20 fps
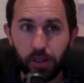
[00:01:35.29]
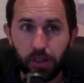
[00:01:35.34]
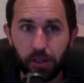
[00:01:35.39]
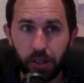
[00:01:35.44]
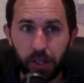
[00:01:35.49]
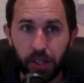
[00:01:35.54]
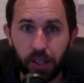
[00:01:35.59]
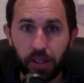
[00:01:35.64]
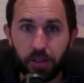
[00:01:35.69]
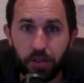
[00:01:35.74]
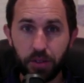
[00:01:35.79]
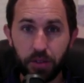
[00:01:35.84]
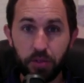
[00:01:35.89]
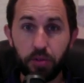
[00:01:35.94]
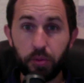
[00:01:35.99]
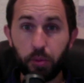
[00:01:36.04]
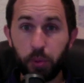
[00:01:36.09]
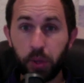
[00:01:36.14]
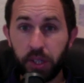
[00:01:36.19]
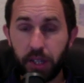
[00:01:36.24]
right? So
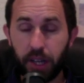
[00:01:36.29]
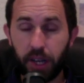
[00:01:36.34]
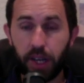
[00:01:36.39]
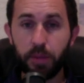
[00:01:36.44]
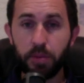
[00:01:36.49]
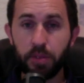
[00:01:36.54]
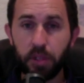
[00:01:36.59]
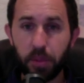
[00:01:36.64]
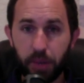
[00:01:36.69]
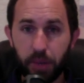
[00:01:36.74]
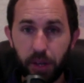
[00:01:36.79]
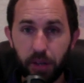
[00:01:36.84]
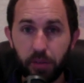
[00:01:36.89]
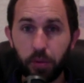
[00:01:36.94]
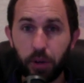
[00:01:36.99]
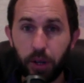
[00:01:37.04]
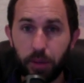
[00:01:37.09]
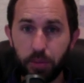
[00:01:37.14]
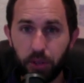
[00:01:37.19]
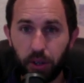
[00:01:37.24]
that's 3 times the amount of
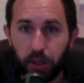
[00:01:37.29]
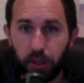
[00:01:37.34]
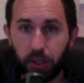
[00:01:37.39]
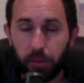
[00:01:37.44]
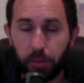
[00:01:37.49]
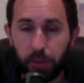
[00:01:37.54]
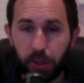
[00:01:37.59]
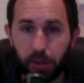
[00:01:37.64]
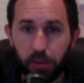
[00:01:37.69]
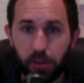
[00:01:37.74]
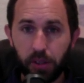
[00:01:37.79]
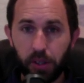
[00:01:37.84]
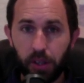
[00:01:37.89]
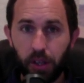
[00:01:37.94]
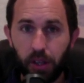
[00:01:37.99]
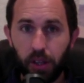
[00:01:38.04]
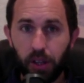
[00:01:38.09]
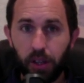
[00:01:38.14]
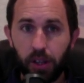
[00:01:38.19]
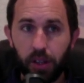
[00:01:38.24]
what I'm talking about.
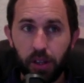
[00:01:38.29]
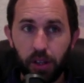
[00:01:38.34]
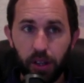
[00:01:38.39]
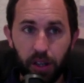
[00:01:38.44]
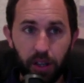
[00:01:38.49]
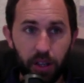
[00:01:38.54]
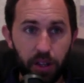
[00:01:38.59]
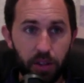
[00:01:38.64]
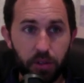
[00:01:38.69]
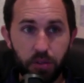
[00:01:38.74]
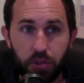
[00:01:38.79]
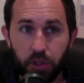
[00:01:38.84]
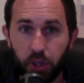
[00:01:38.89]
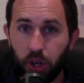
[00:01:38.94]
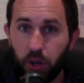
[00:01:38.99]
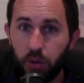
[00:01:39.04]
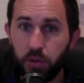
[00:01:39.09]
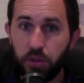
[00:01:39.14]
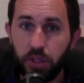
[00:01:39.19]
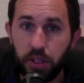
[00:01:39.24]
There's a
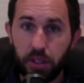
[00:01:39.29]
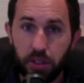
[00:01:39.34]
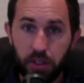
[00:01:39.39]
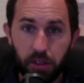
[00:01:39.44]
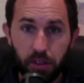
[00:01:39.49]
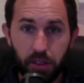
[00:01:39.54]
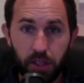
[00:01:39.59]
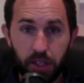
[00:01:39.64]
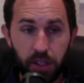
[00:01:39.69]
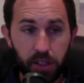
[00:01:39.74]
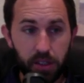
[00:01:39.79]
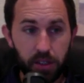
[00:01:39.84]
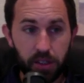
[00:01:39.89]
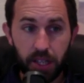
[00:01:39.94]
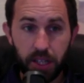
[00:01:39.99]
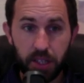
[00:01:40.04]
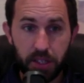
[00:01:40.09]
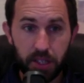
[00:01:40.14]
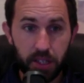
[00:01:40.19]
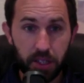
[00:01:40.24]
coach that
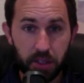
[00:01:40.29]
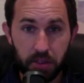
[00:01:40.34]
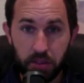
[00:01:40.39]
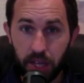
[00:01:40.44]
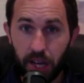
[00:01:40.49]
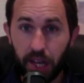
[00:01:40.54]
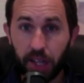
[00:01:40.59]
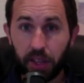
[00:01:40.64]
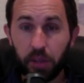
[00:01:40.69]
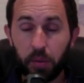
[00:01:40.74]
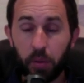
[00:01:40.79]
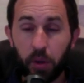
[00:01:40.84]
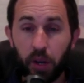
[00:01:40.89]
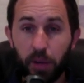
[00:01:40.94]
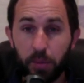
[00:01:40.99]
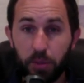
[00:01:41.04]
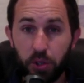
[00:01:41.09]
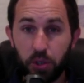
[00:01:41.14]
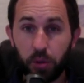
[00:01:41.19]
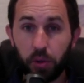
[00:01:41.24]
did exactly what
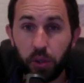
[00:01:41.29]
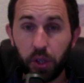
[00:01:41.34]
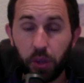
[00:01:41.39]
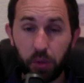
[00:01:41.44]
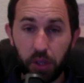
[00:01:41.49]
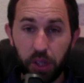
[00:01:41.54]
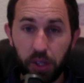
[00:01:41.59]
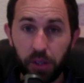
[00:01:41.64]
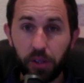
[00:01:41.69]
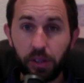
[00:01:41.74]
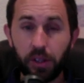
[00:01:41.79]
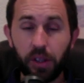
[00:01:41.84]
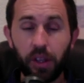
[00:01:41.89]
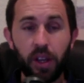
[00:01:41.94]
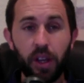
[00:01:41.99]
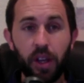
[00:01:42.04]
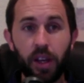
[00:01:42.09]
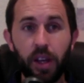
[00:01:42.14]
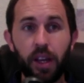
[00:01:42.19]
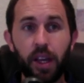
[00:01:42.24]
I'm showing you here,
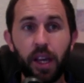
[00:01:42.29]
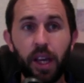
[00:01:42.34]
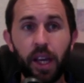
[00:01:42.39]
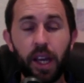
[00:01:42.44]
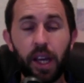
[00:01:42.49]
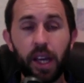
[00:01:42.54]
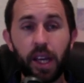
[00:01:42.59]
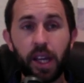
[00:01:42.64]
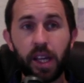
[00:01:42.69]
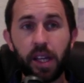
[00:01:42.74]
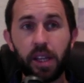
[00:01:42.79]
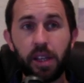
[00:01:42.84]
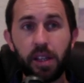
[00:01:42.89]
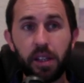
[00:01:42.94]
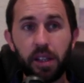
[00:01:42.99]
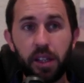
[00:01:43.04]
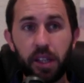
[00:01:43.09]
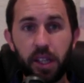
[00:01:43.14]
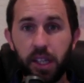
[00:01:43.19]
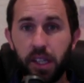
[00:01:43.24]

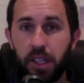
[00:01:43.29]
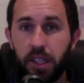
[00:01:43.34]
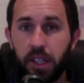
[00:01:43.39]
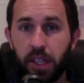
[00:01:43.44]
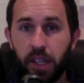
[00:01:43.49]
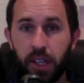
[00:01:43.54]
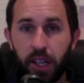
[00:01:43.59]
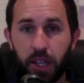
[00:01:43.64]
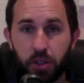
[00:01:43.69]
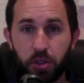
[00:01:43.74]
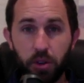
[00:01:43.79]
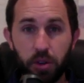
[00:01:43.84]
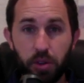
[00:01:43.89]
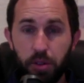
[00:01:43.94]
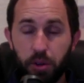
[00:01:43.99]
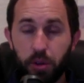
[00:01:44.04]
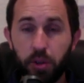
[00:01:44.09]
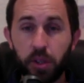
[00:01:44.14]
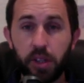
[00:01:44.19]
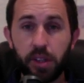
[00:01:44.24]
and he did an extra
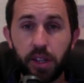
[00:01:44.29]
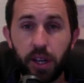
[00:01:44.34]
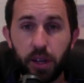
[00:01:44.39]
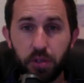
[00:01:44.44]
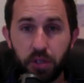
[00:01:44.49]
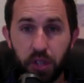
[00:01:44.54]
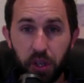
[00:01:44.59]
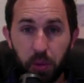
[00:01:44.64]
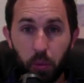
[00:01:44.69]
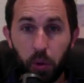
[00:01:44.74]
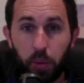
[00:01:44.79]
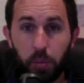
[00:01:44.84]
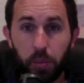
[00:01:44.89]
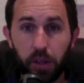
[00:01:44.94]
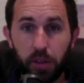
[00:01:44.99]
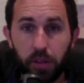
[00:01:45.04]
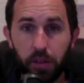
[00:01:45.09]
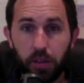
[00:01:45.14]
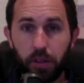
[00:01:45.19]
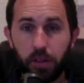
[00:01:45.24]
$30,000 in 1
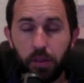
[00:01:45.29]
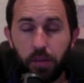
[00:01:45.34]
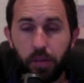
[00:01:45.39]
month,